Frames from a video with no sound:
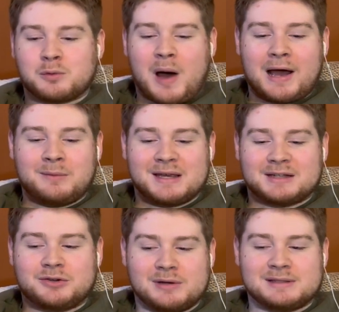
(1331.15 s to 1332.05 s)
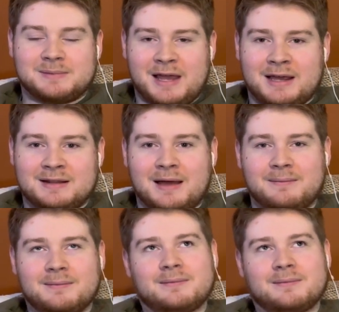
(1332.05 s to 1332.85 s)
why we get to explain that